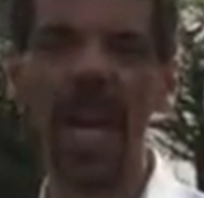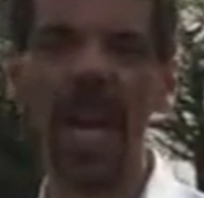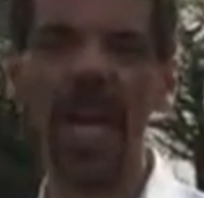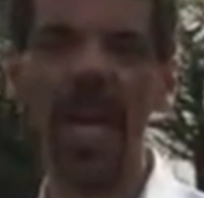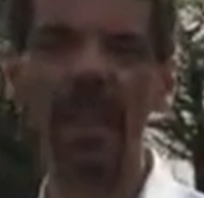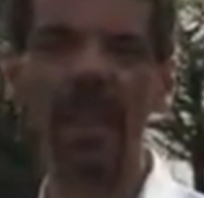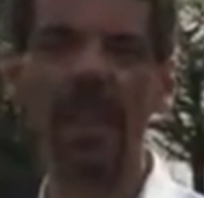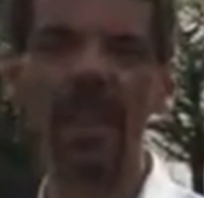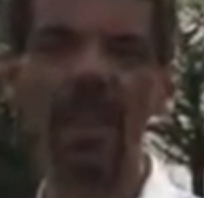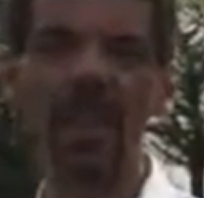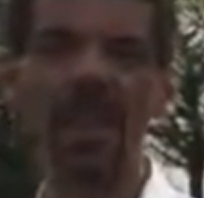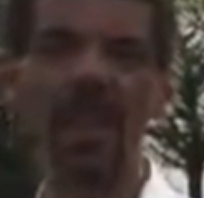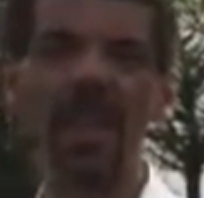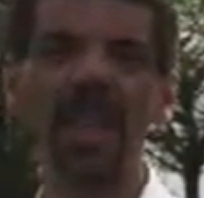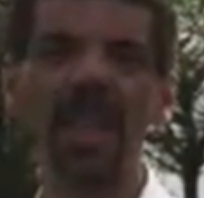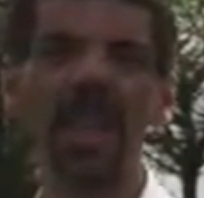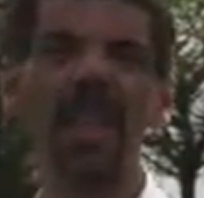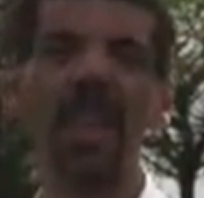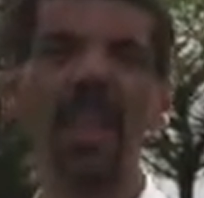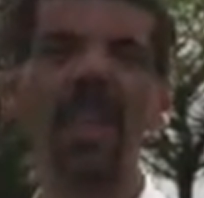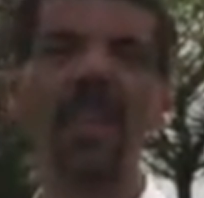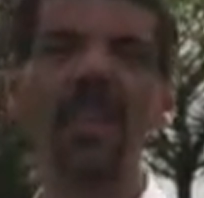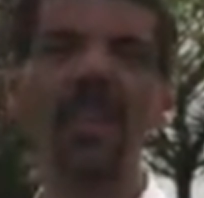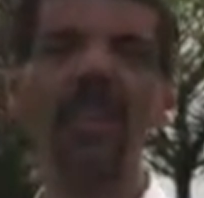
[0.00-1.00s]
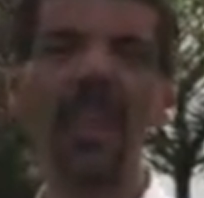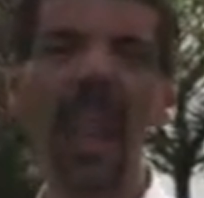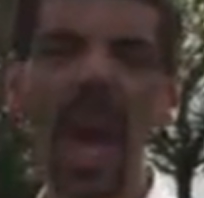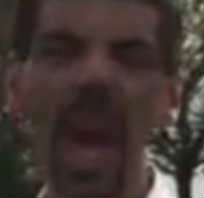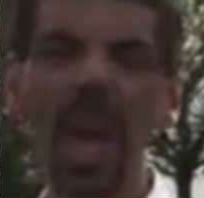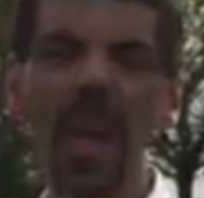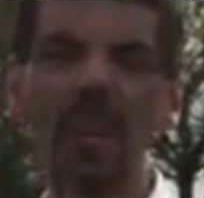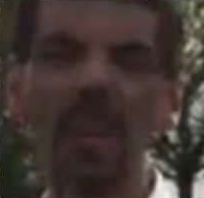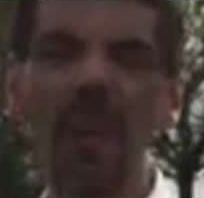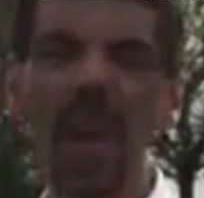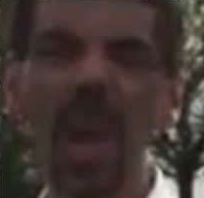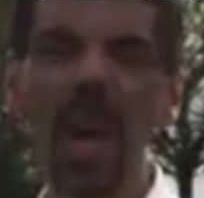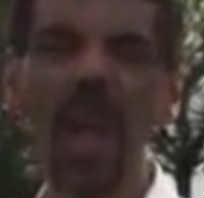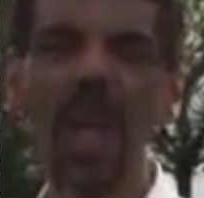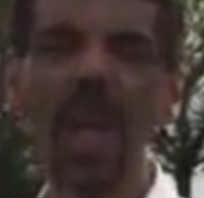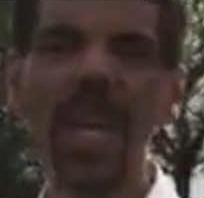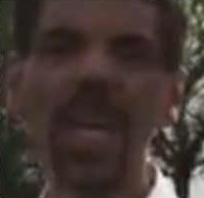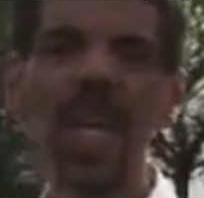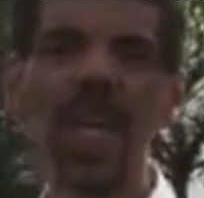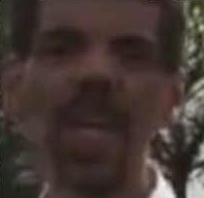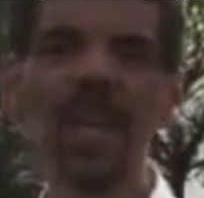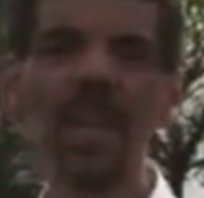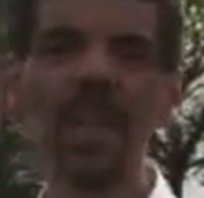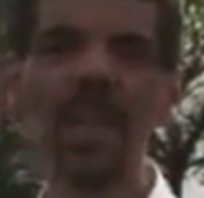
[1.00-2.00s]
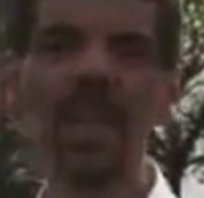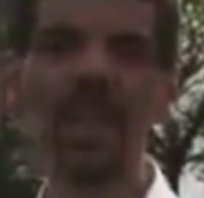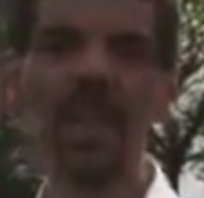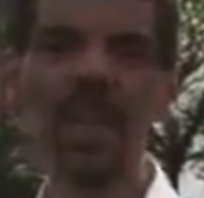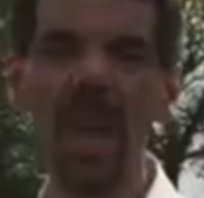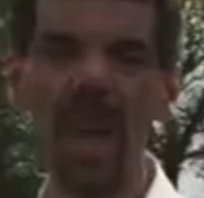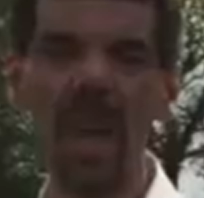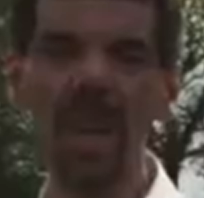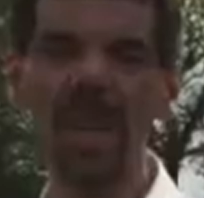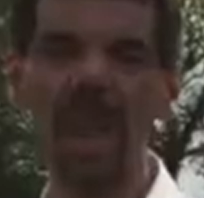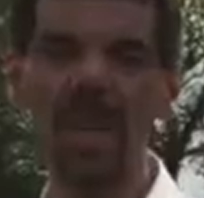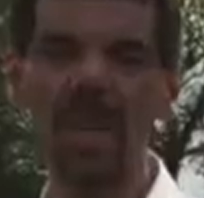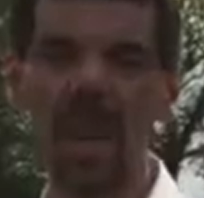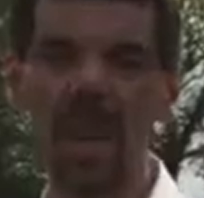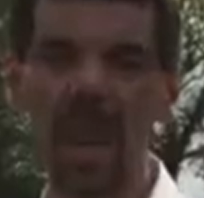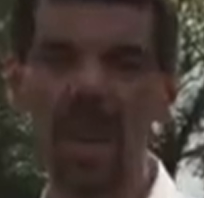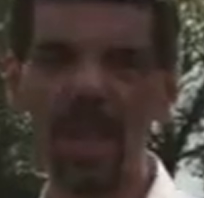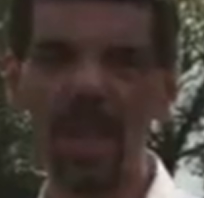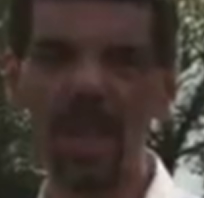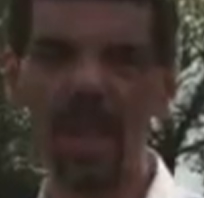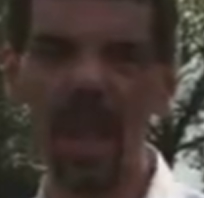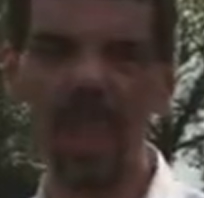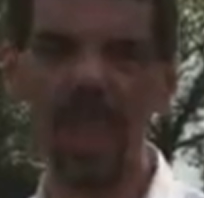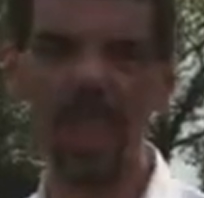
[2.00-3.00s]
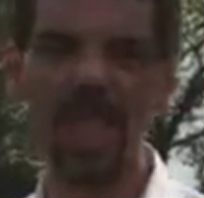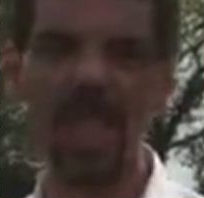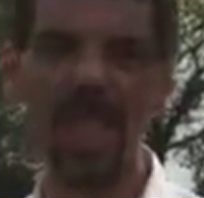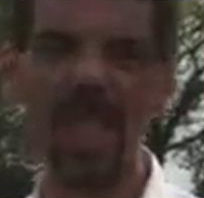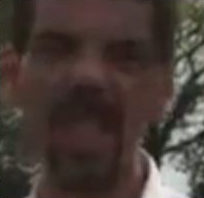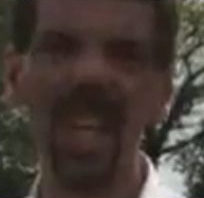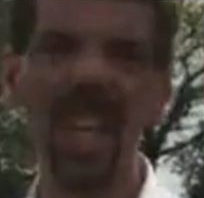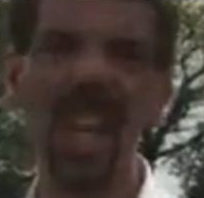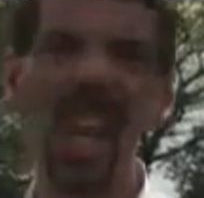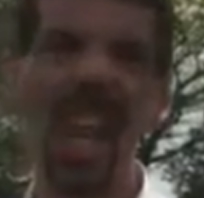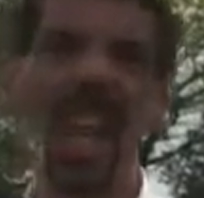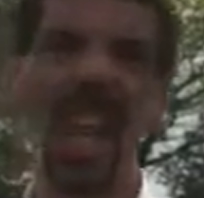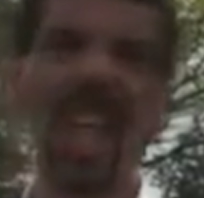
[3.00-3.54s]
That way it keeps you nice and hydrated.